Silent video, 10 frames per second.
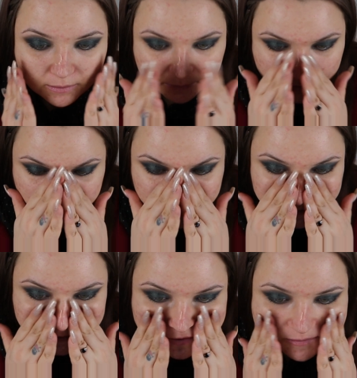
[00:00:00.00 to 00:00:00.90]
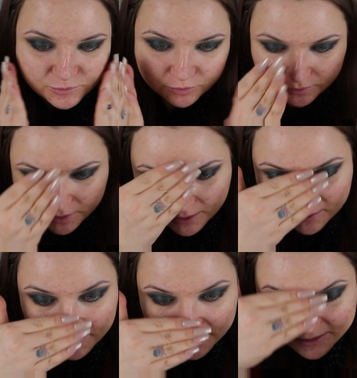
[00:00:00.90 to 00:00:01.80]
I'm just
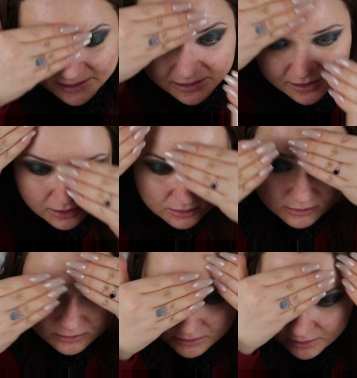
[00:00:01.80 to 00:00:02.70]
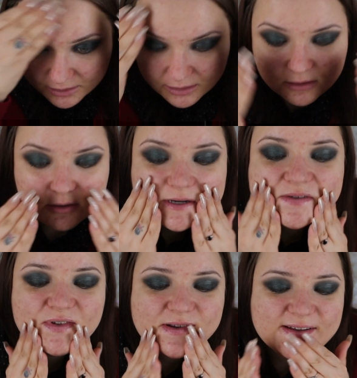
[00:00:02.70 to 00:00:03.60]
smoothing this on
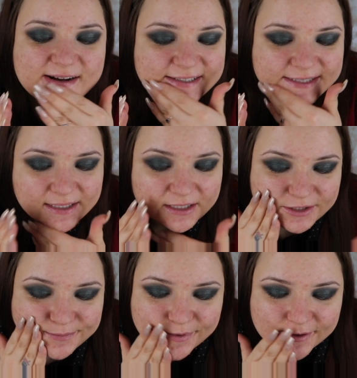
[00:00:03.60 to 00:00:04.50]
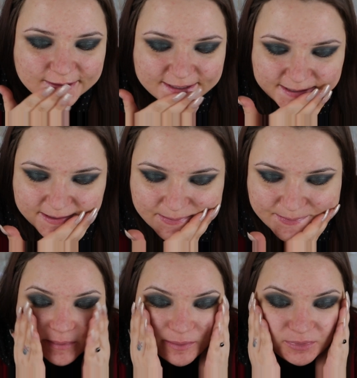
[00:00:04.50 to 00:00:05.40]
wherever there's large pores.
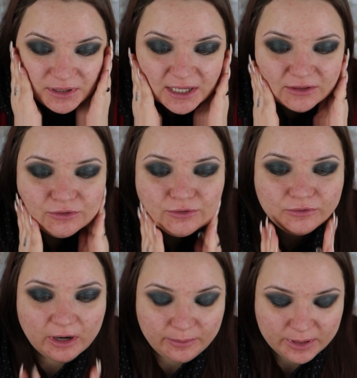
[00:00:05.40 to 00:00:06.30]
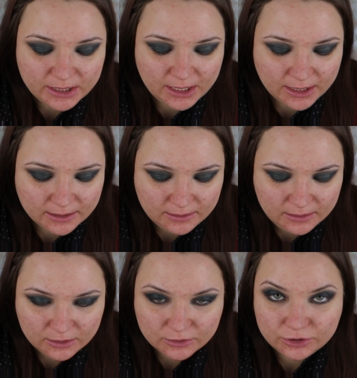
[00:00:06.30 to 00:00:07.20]
Remember not to rub it
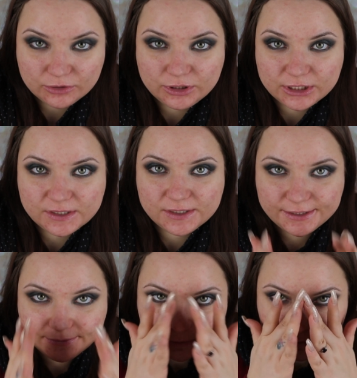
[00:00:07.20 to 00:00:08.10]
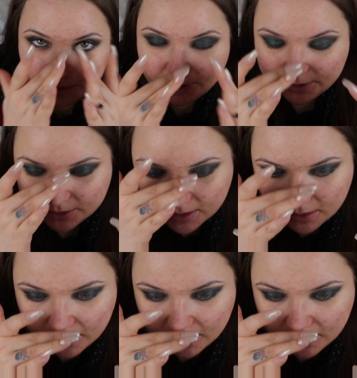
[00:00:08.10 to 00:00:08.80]
in, you should just smooth it